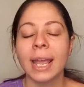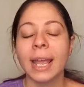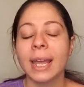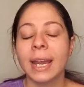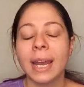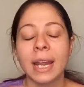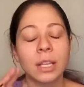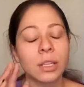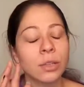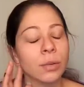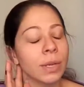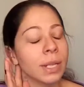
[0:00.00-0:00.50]

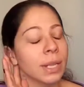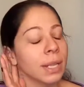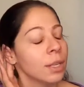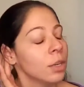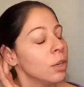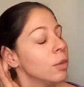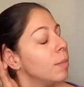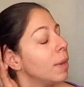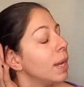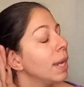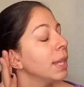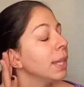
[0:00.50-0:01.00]
and I do it
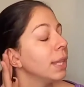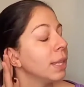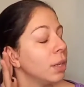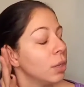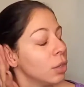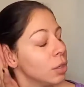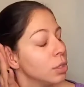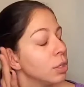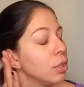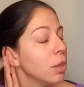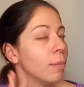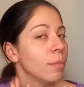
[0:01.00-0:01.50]
little by
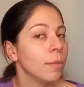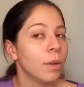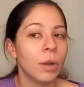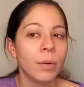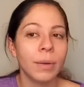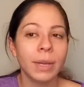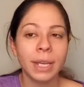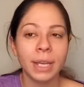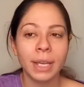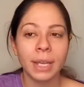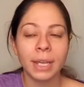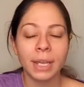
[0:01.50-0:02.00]
little. So I'm
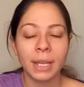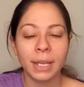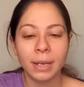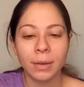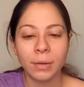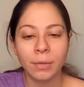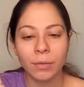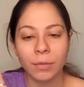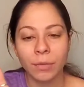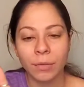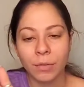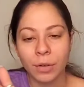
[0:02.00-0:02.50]
going
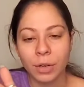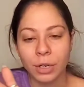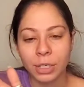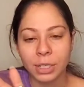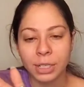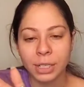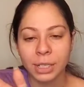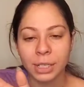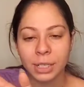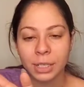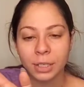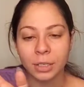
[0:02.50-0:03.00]
in,
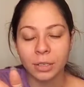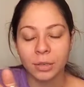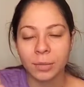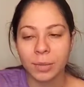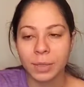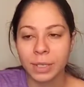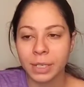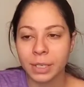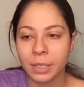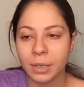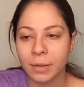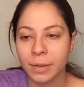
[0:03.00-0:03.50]
reversing a little
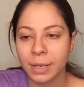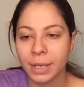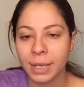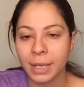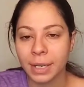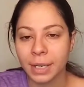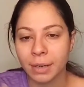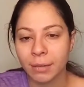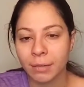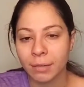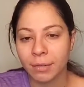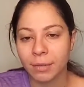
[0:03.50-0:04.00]
bit, going
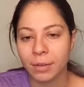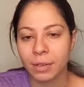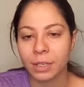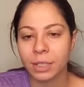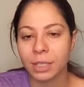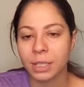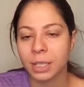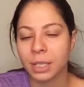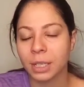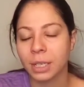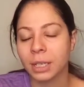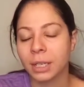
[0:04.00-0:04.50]
in,
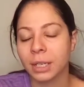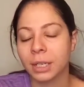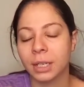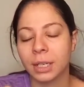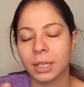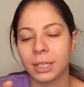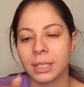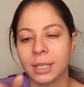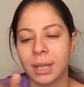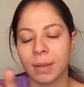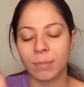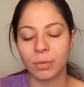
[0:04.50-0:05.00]
reversing,
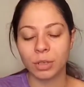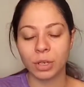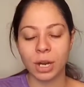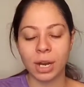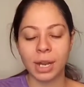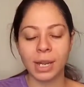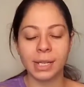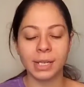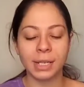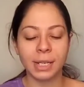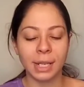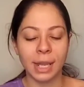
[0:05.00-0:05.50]
because I'm
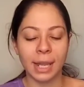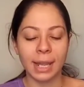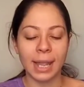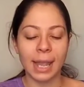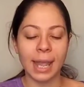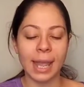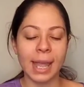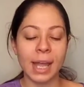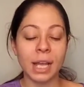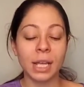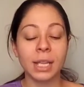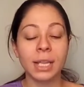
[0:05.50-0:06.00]
trying to
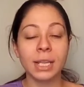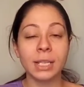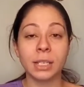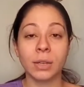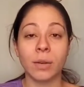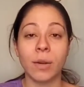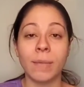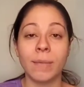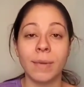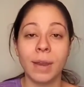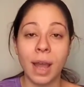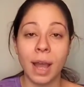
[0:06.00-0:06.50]
like angle it
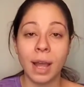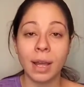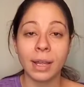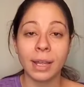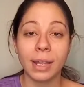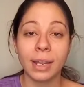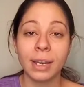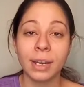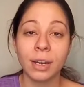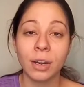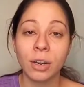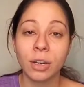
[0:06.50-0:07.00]
so I'm not
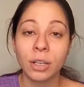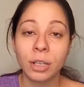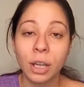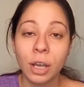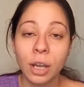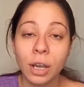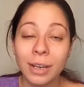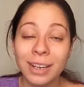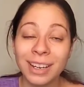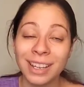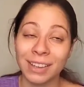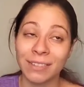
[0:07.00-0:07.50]
hitting her
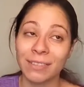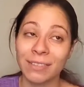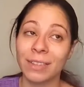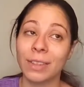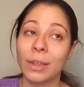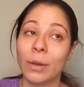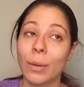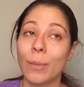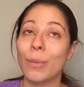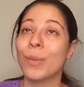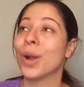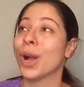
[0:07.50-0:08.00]
lawn,
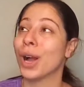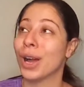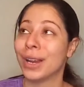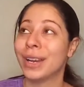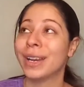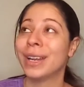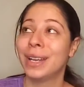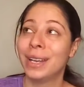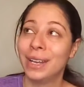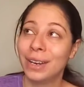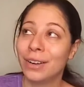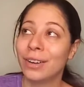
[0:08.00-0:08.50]
even though I'm
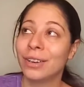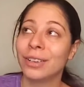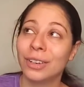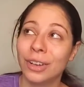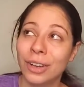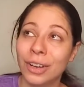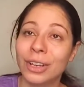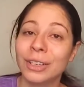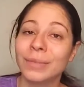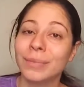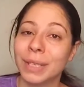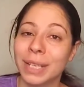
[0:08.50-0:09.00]
gonna hit her
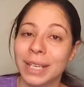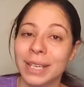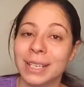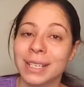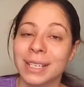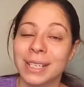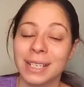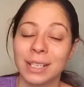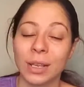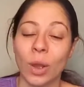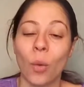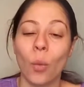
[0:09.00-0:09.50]
lawn
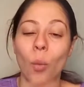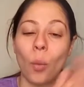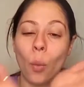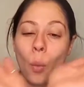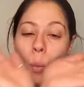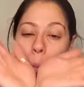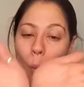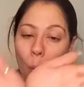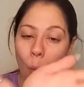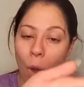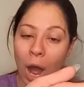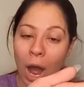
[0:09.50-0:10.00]
because it's a
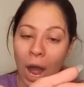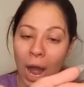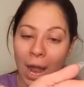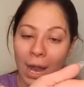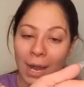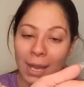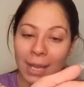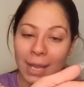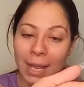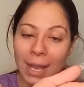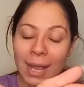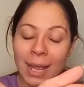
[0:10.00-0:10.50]

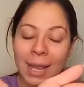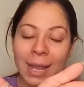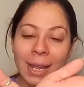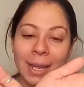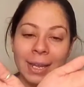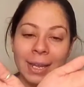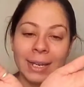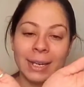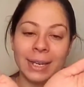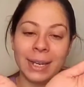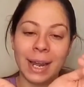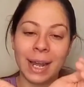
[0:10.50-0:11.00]
Y
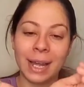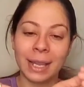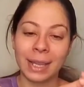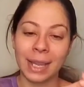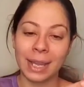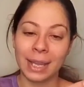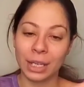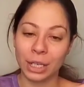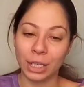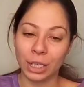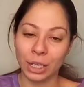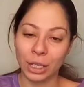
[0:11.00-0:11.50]
and not
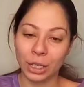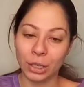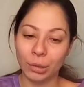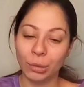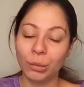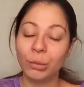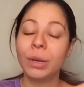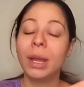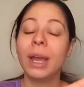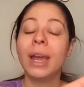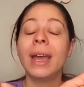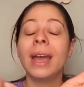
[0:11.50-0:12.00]
like a
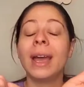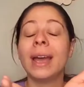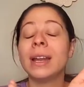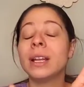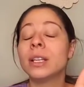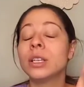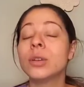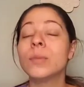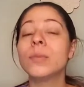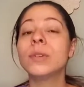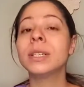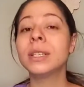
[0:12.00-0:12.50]
U.
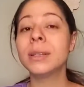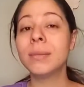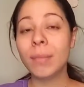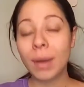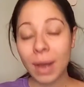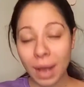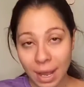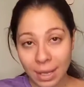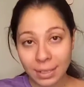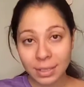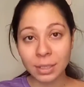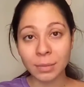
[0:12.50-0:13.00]
And it's almost
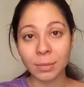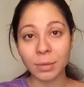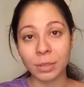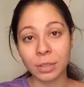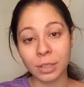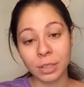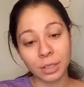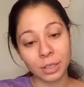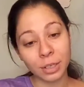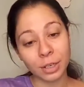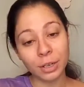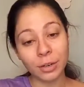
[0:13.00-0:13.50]

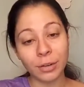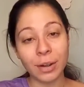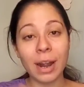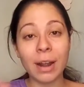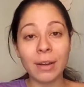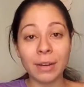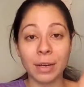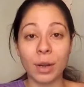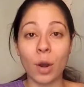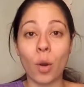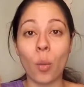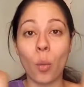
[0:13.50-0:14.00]
impossible to turn
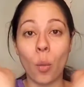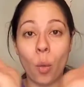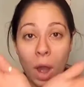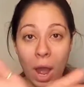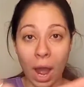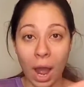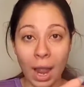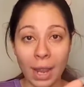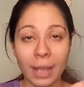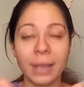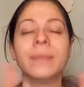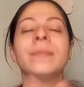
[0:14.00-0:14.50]
around in a
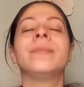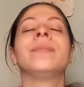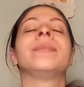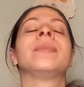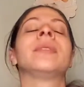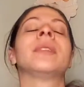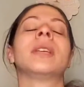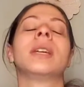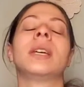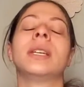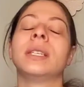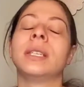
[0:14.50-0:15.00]
Y
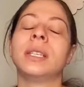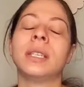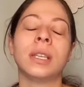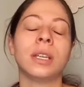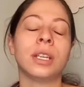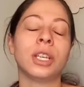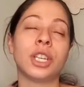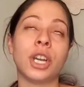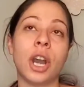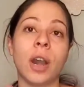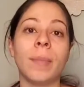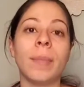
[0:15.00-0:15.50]
because of
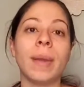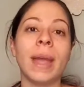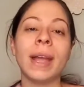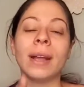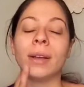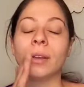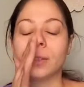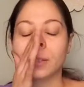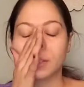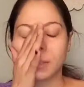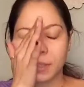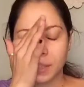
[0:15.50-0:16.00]
the sharp
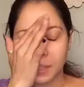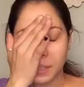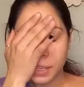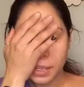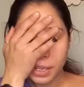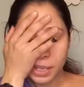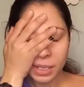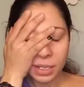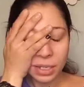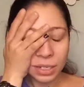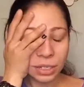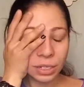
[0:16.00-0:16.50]
angles.
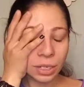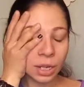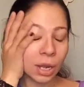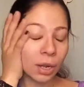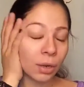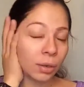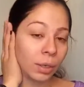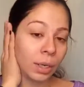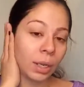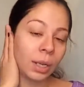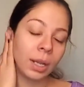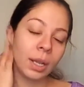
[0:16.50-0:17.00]

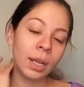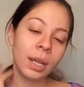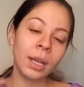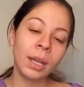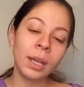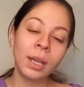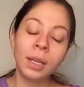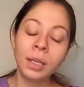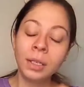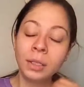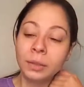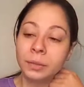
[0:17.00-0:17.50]
So
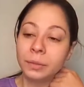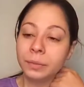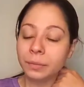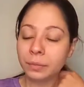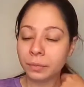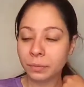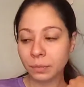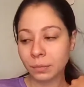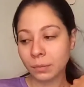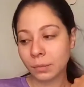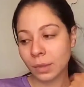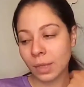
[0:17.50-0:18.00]

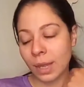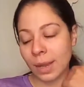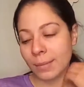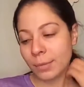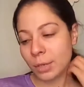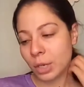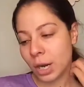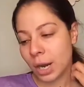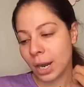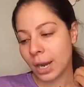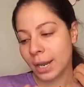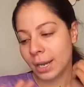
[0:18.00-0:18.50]

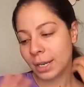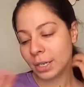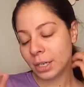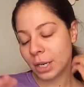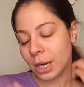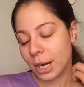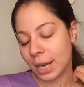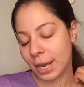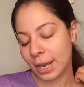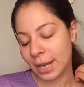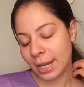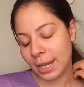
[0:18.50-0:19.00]
I'm trying,
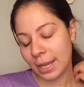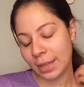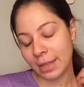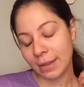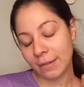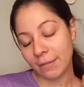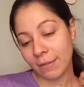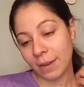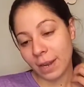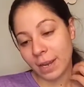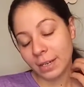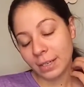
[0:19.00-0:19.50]
trying, and
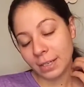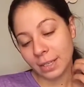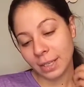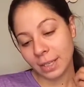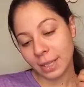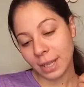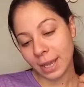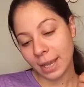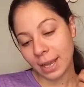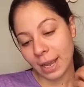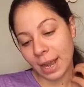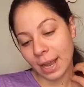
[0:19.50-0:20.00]
then
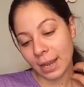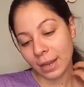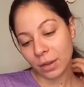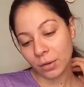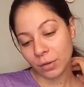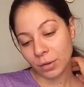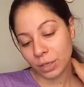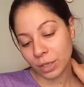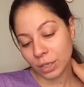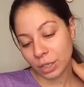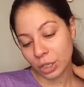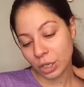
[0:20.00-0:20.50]
finally like I
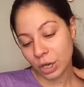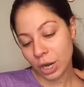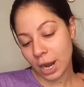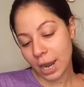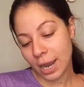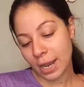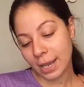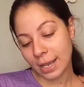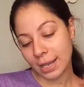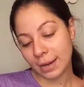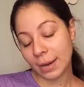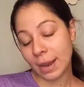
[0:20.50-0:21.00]
go to
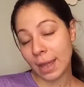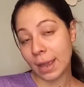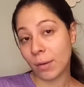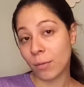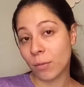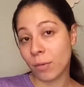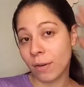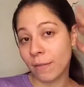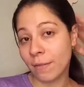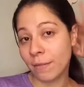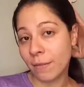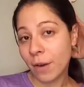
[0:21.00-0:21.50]
try and
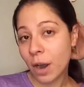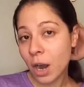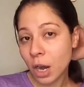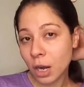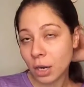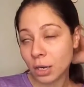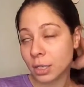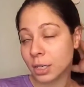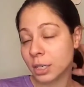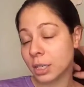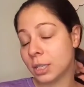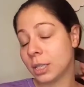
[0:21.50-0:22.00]
like
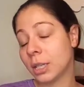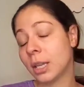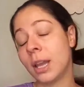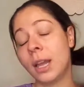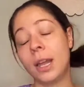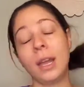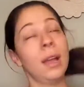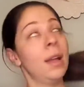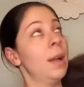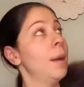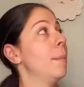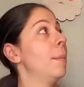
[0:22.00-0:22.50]
reverse,
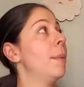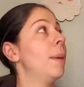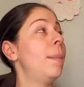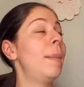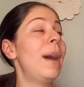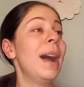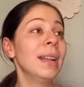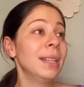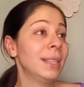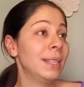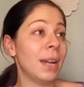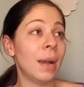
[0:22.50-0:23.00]
but
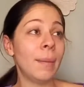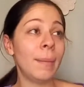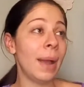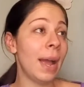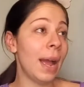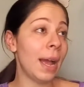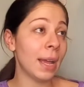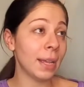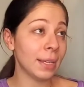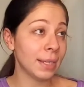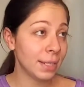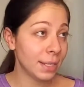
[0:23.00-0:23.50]
my
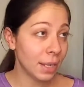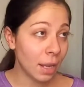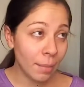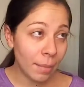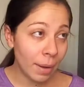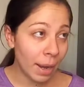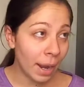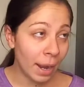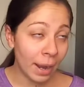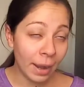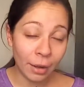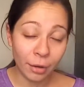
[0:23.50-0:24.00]
dumbass
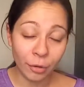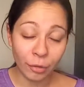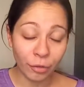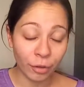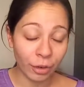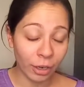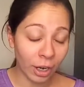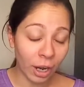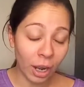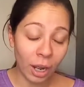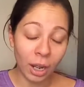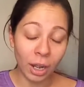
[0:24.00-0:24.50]
somehow
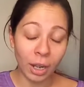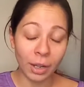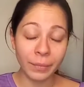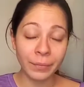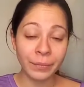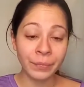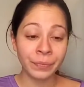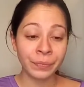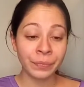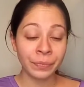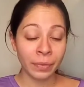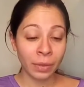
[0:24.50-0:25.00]

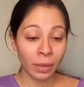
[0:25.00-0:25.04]
forgot